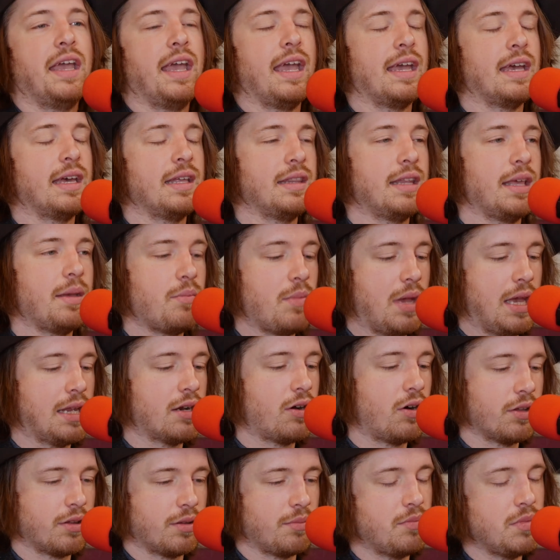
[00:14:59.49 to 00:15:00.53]
And they made
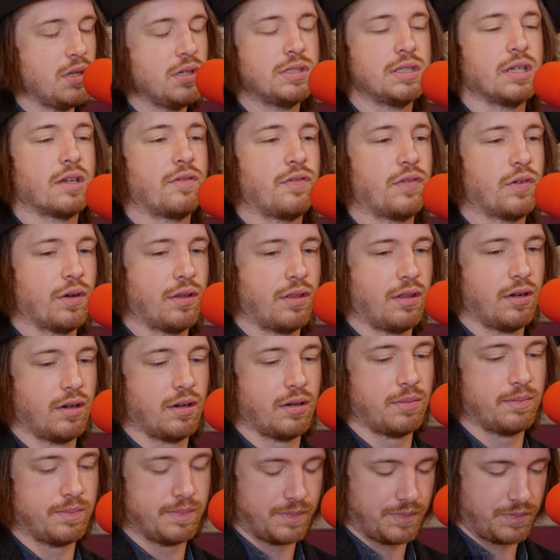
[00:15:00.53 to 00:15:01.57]
all the music for
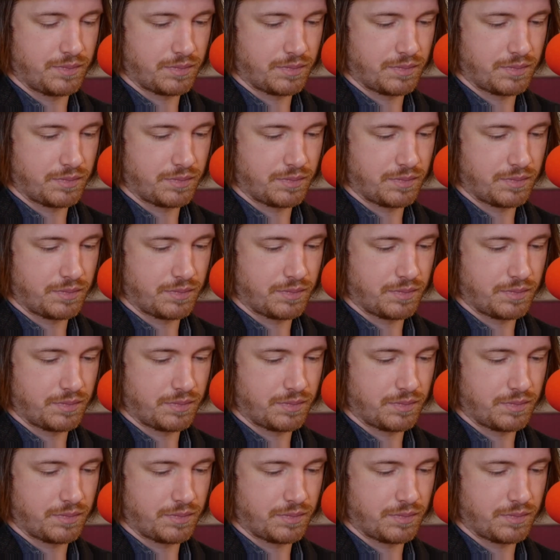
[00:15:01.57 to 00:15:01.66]
their